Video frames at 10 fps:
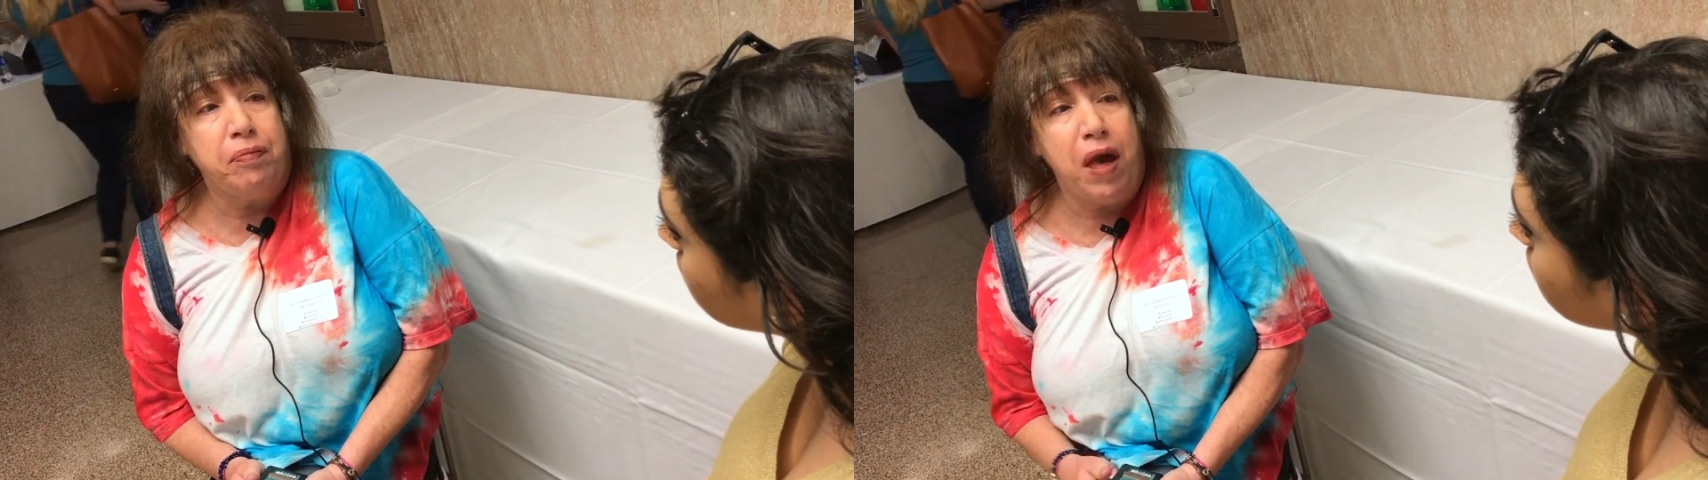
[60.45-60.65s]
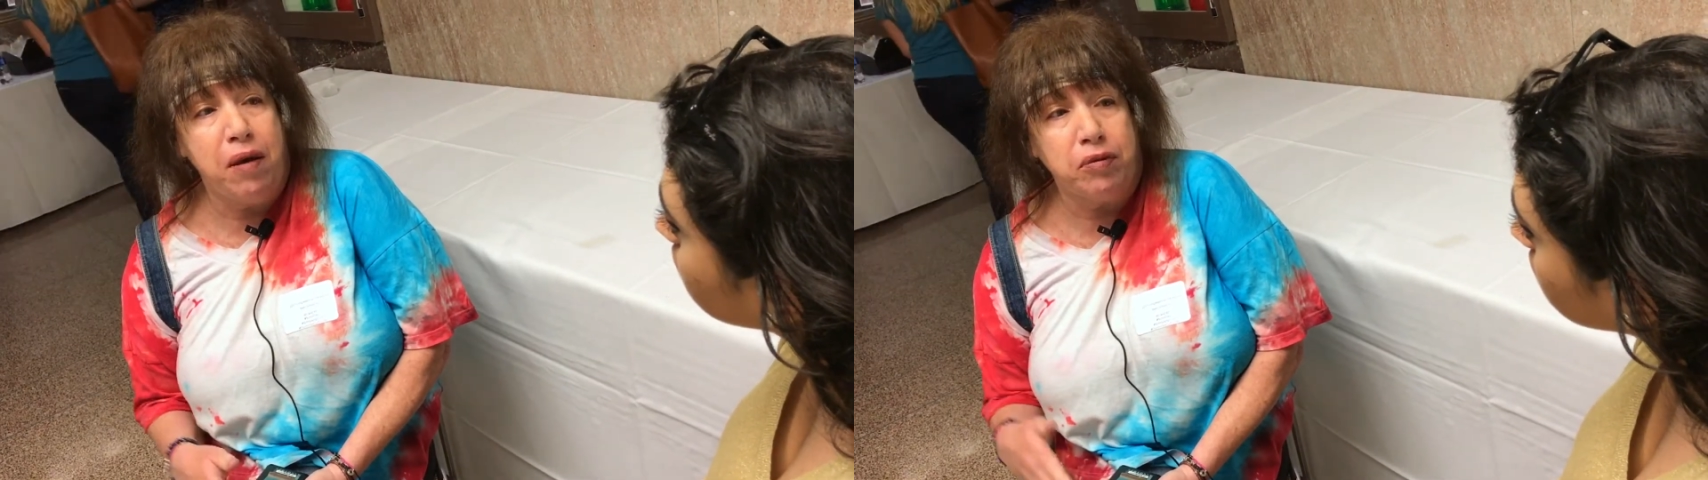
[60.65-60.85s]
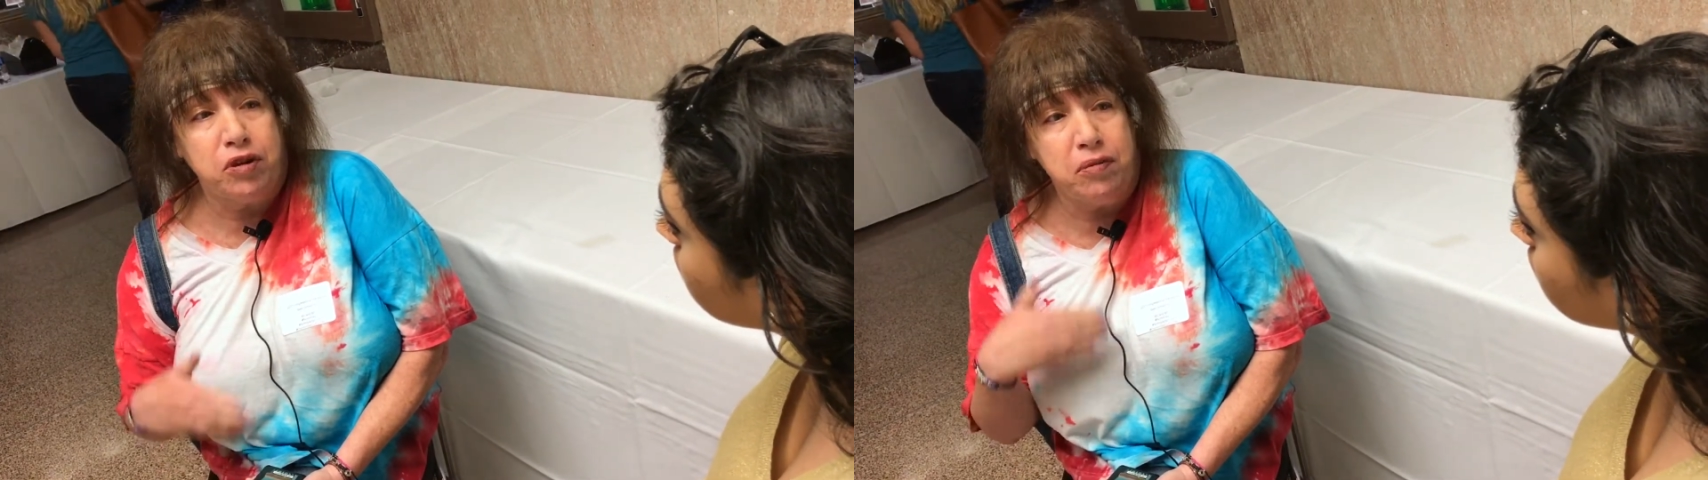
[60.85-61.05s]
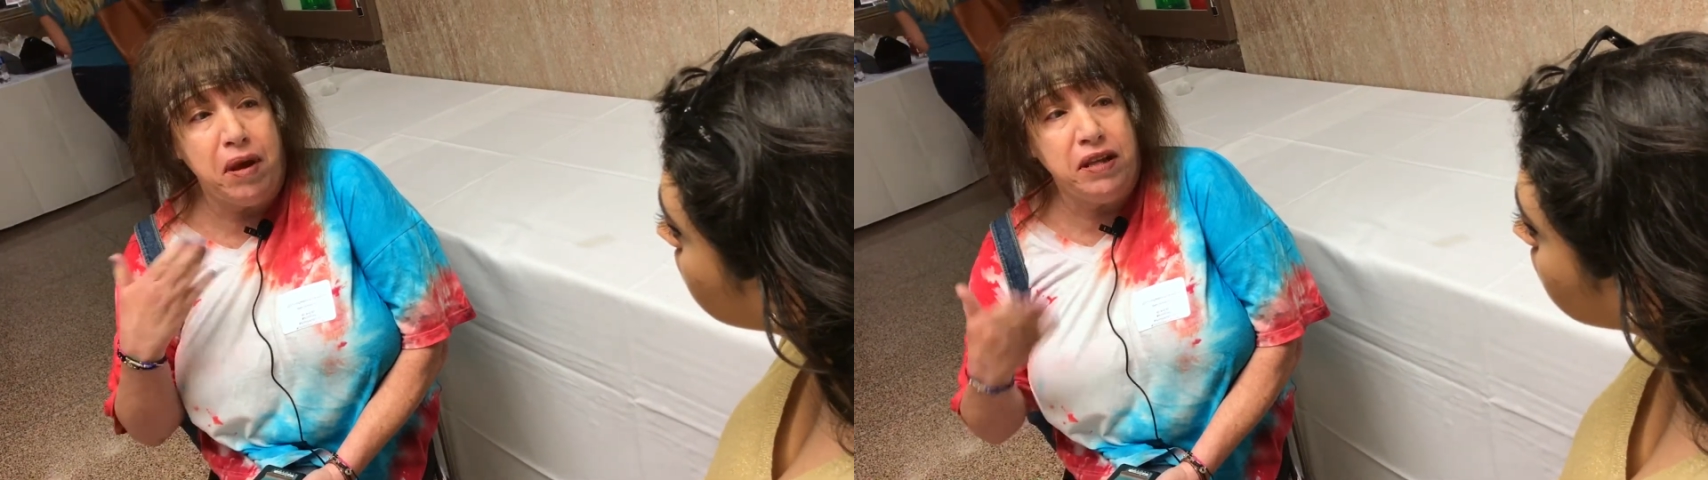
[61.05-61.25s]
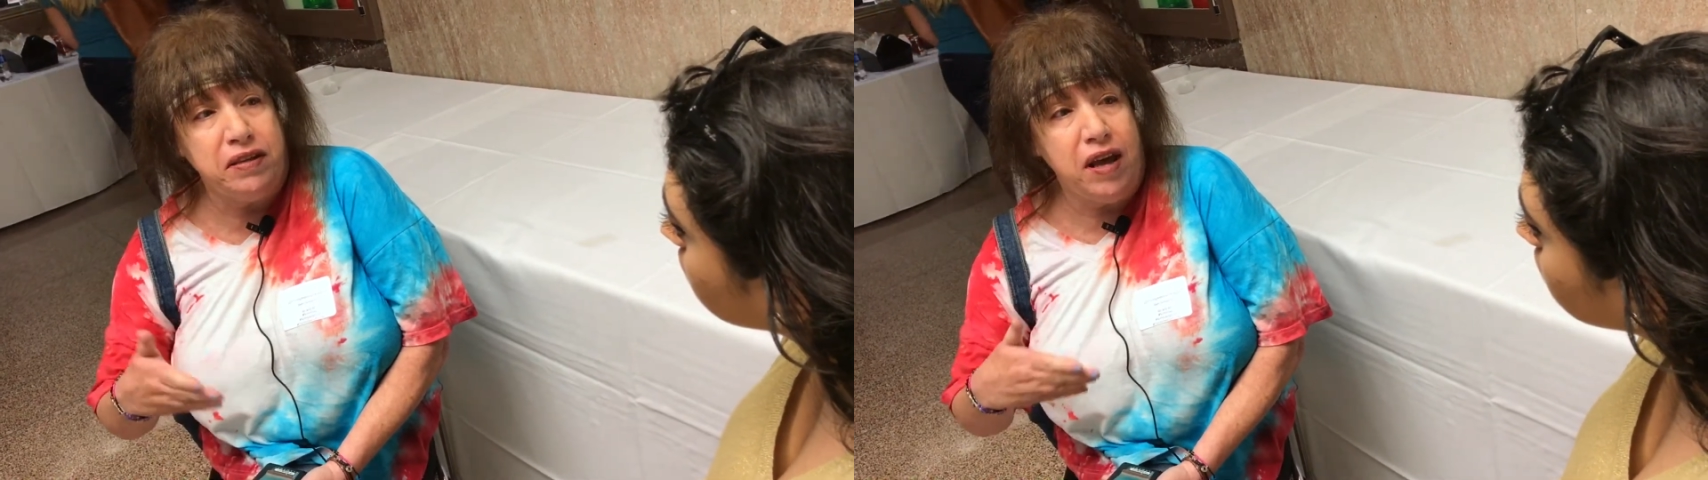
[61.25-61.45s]
able to
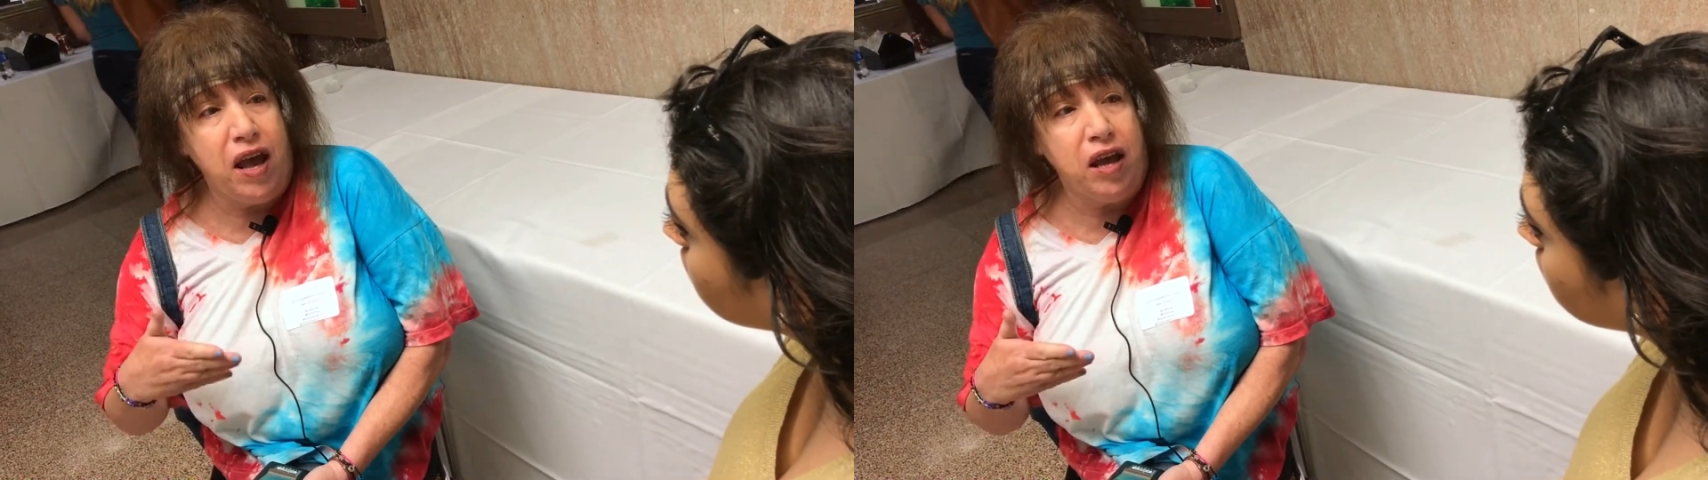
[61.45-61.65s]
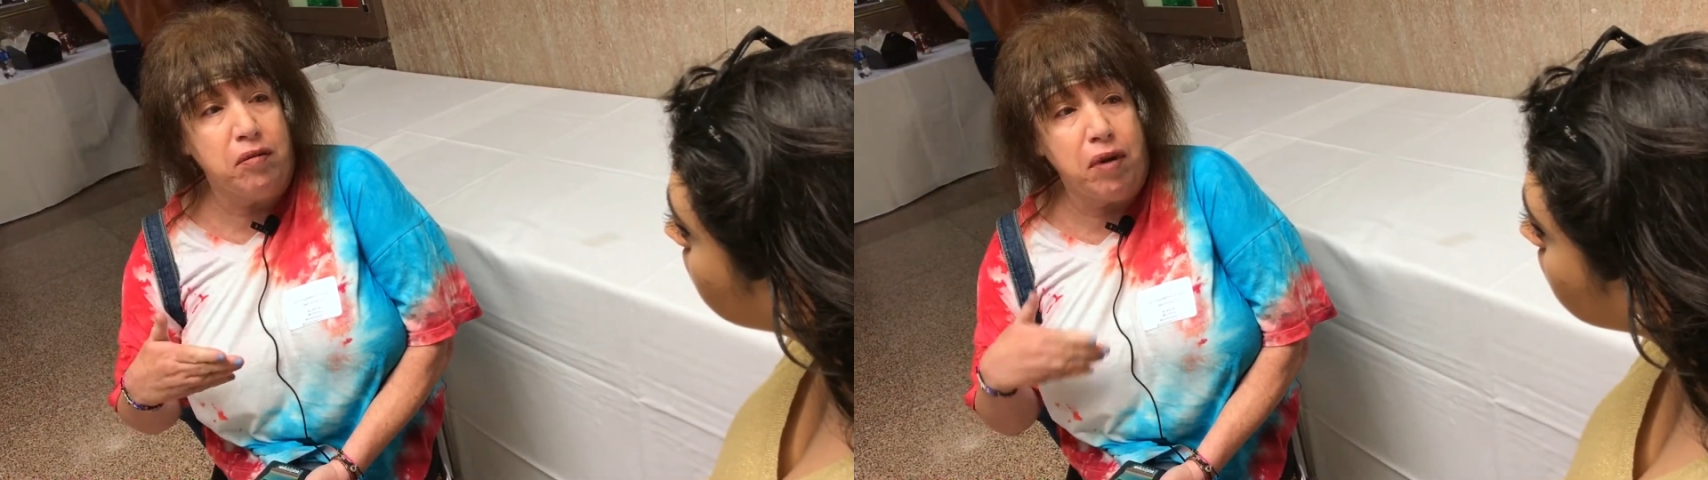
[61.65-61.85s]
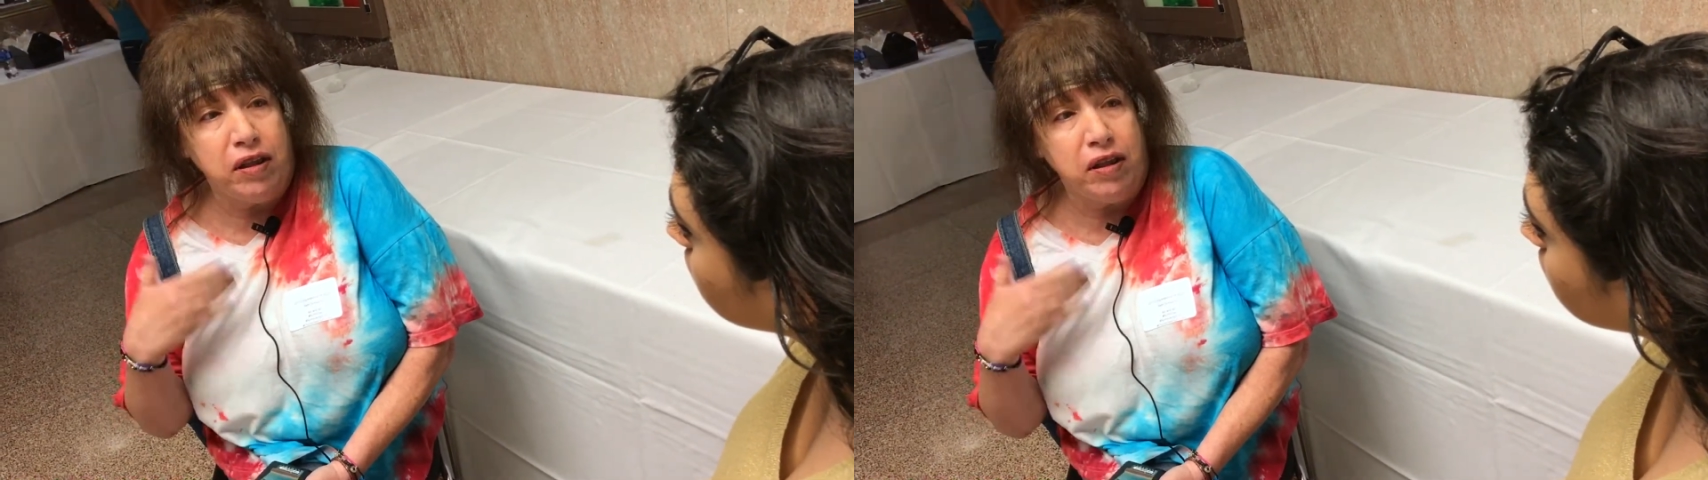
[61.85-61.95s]
maintain my